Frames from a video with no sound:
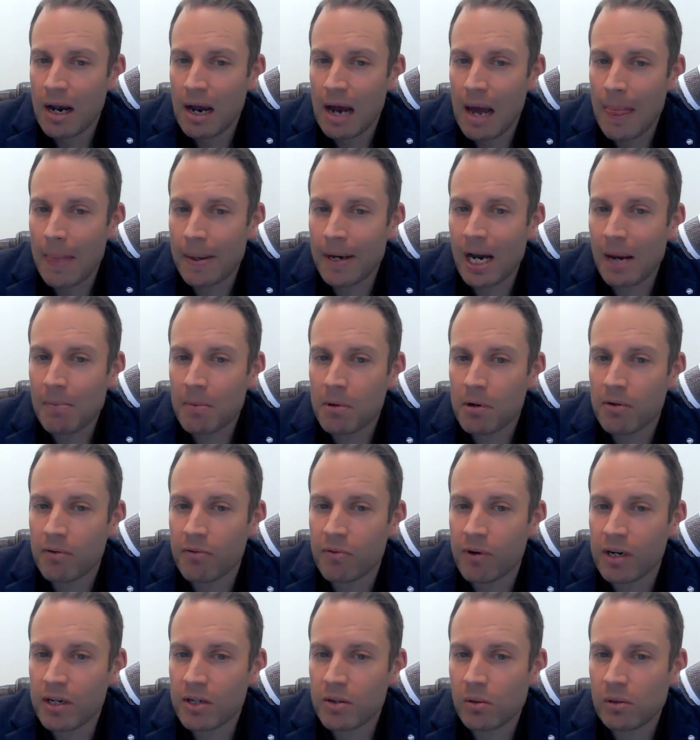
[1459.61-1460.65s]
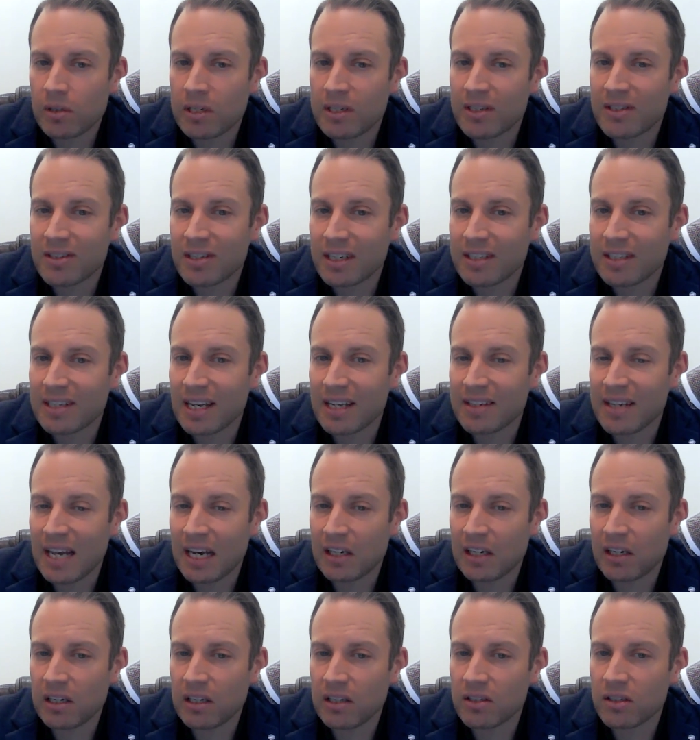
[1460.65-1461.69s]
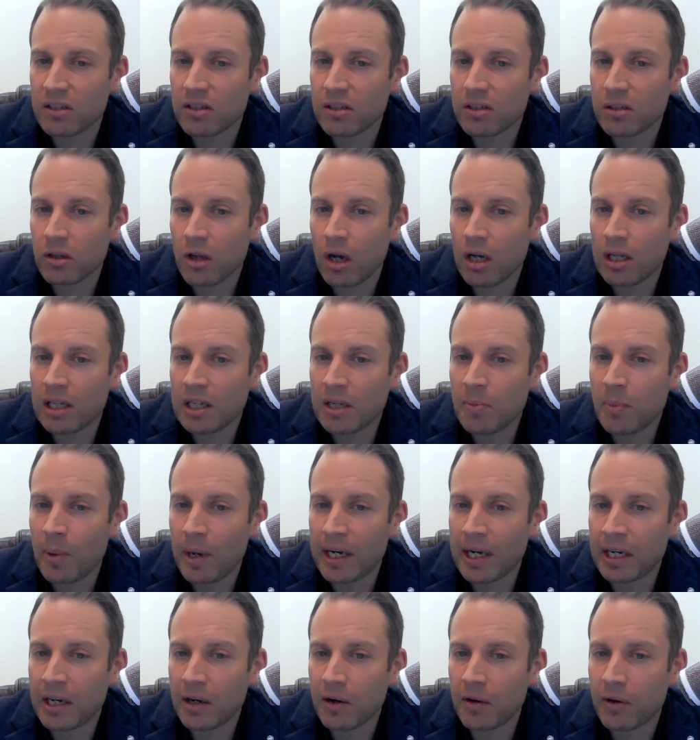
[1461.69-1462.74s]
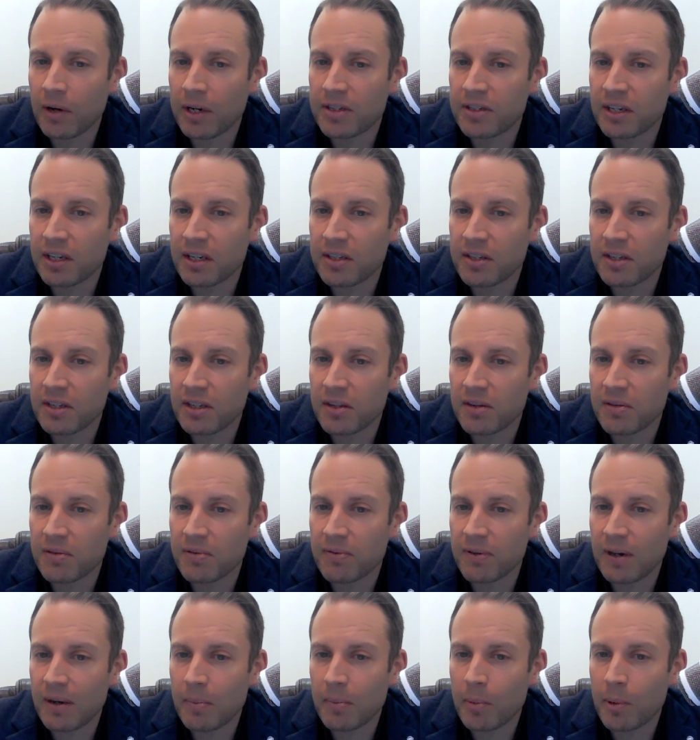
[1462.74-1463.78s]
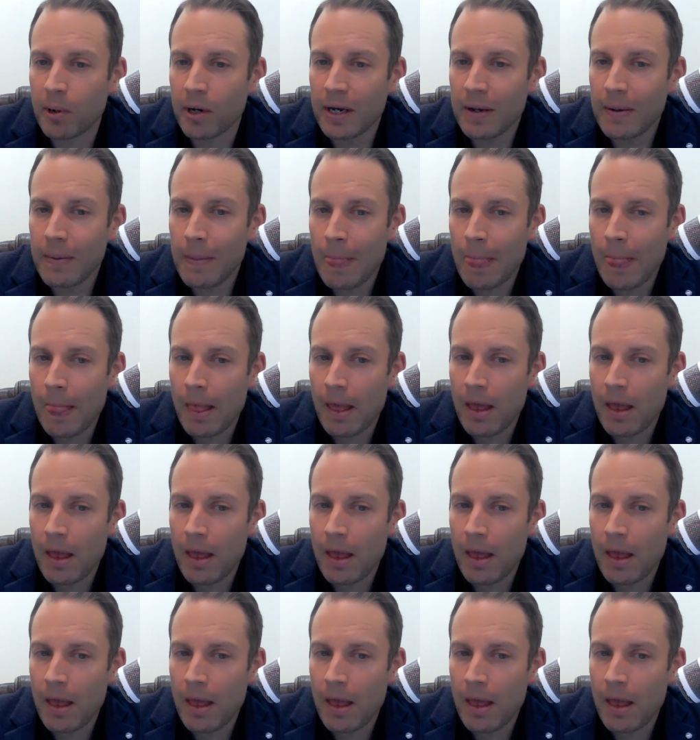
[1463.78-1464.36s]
And the number of rental listings has actually slowly been increasing since February,